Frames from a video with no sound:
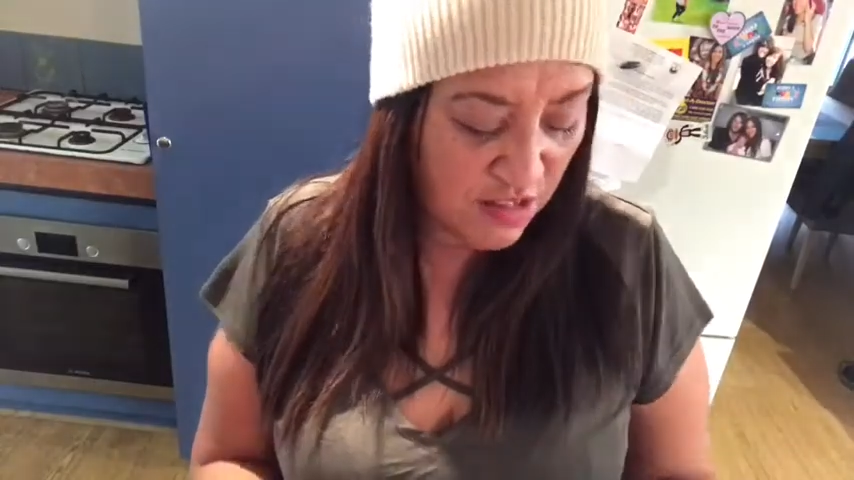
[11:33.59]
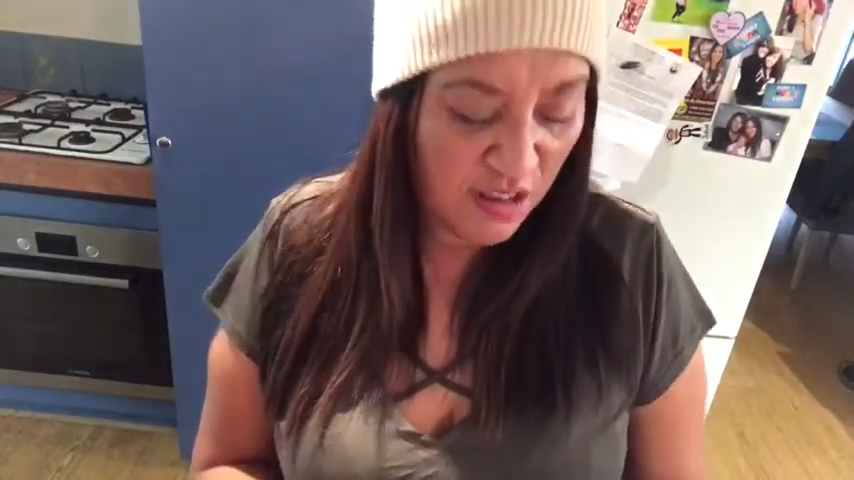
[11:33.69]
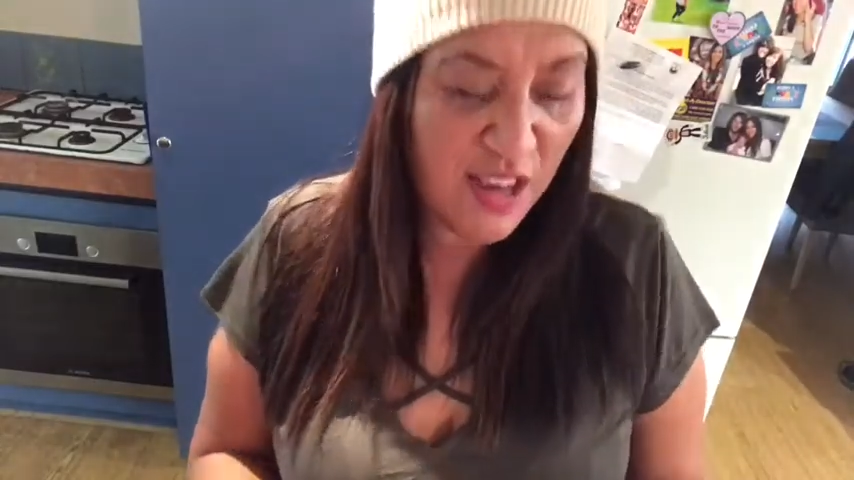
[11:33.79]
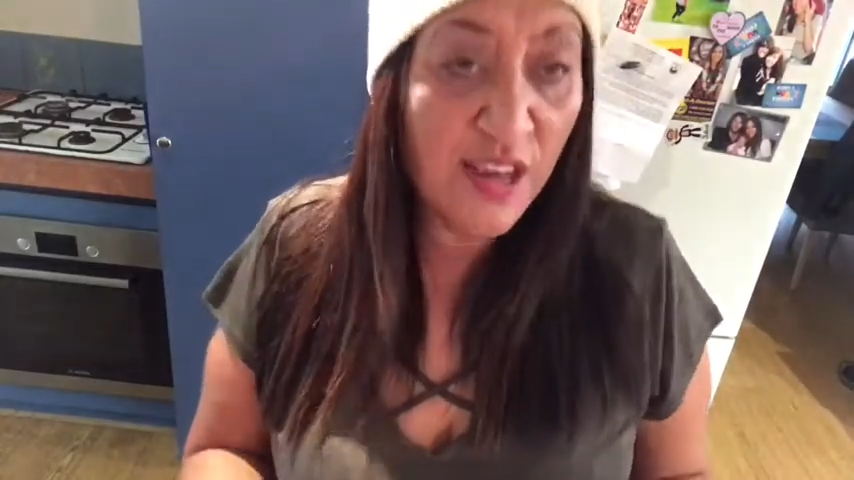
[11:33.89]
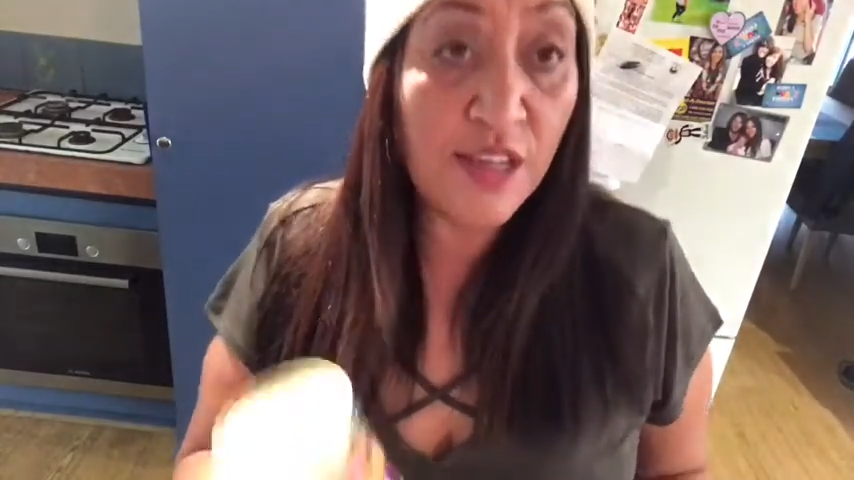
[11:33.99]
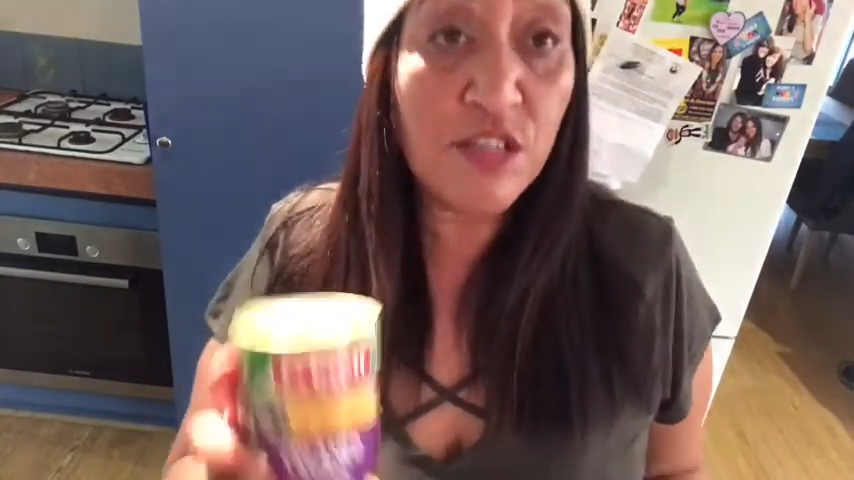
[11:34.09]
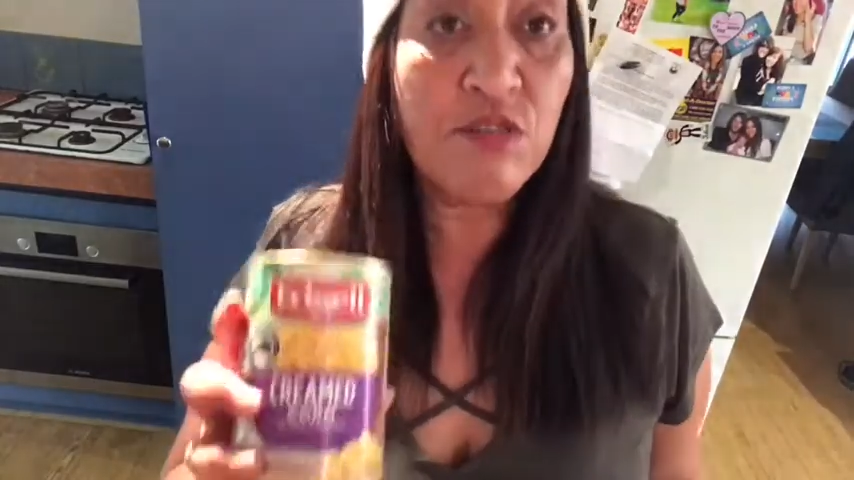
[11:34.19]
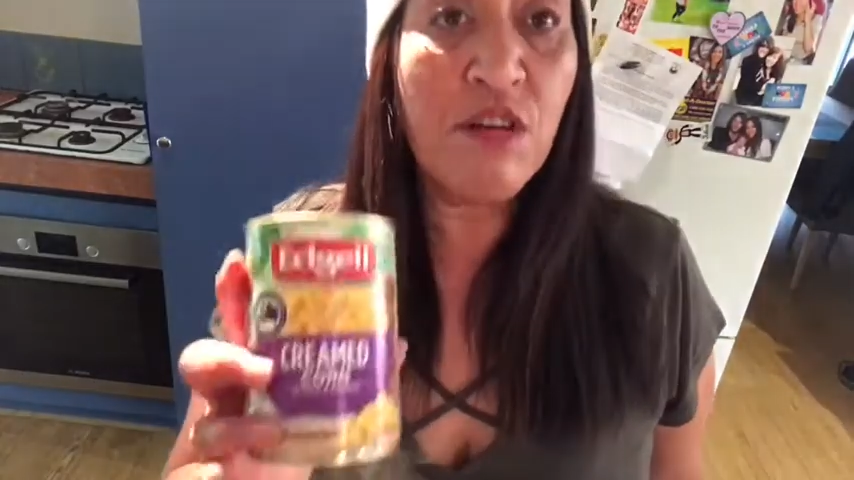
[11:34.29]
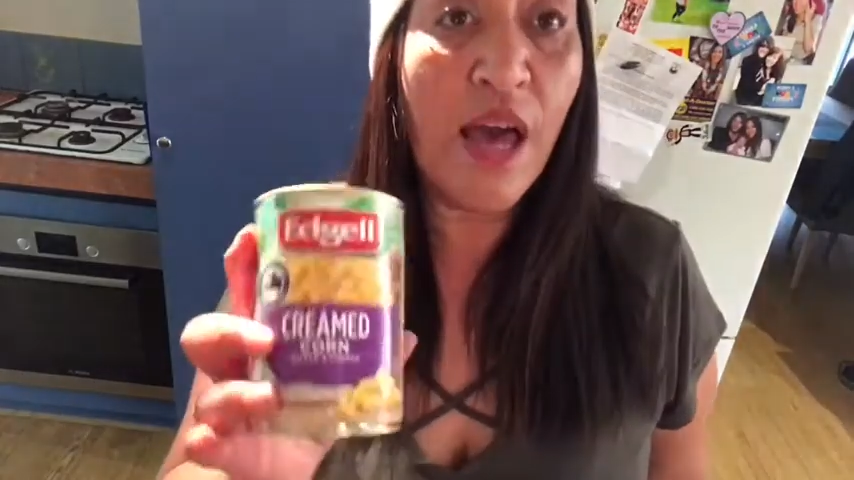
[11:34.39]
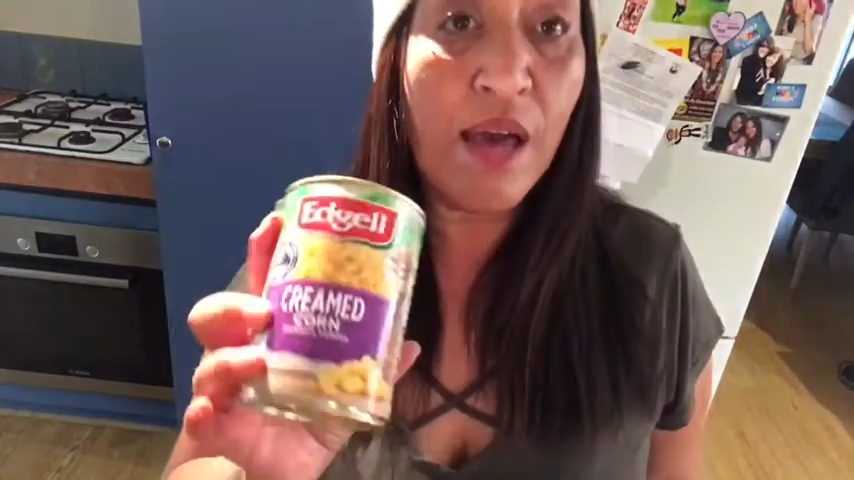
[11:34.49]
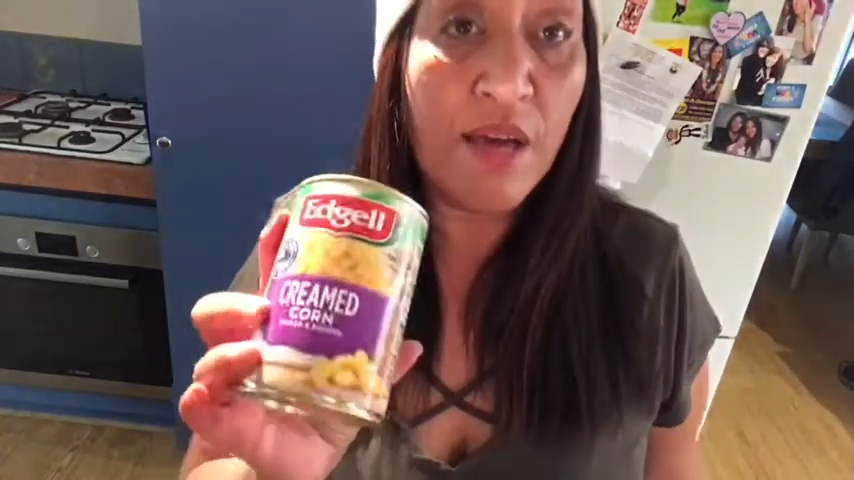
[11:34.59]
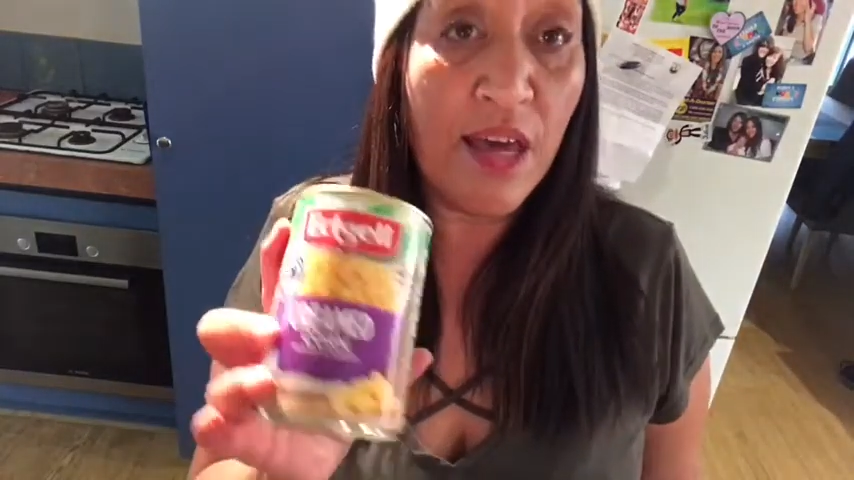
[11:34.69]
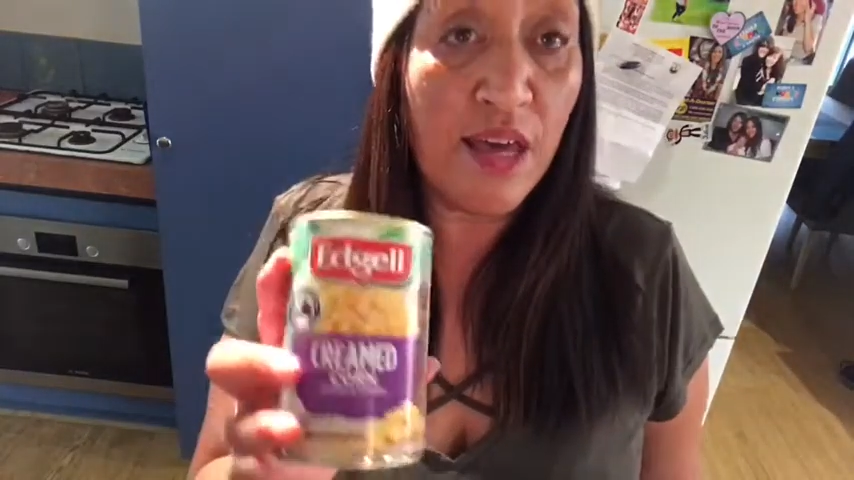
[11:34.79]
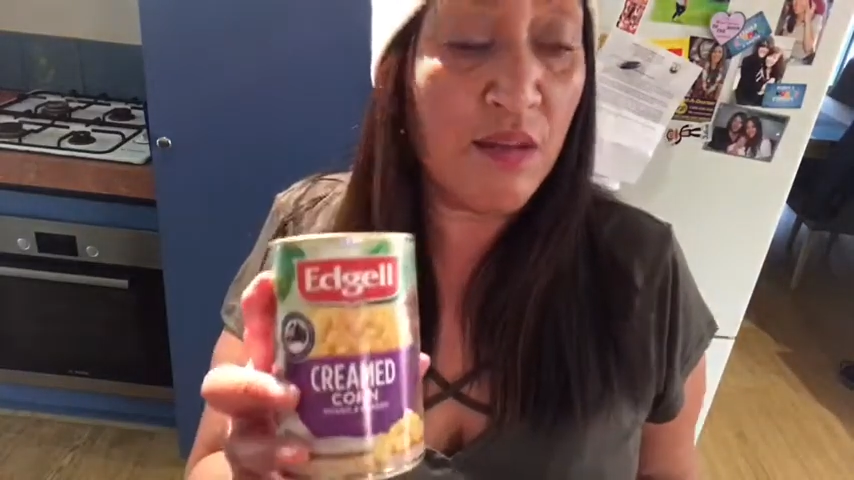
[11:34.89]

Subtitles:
like canned